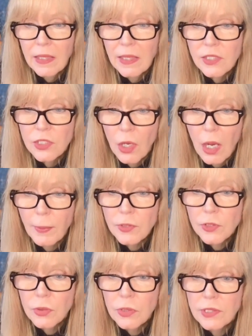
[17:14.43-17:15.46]
It's the
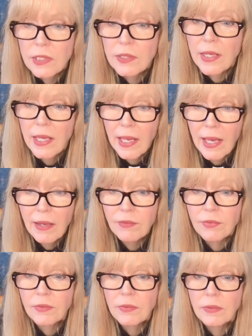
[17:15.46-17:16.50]
opportunity they have
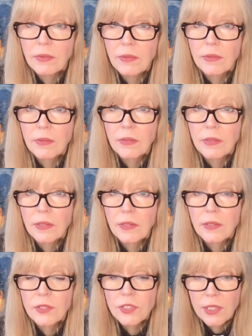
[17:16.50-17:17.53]

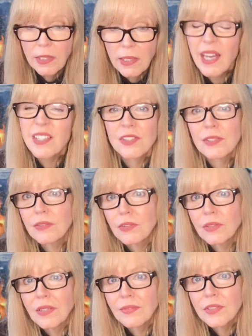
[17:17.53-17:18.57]
to say yes to
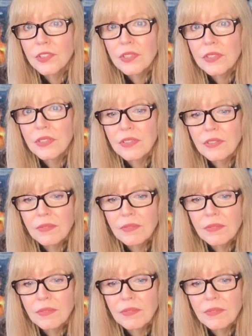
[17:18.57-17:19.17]
loving Jesus.